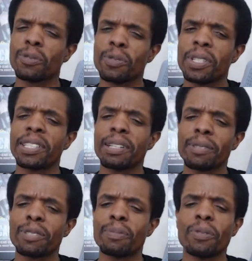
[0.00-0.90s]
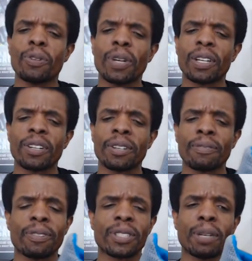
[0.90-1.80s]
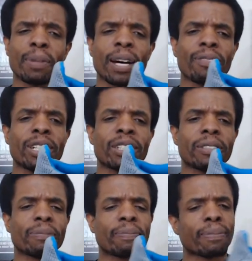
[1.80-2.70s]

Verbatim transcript: was one that just moved quicker for some odd reason.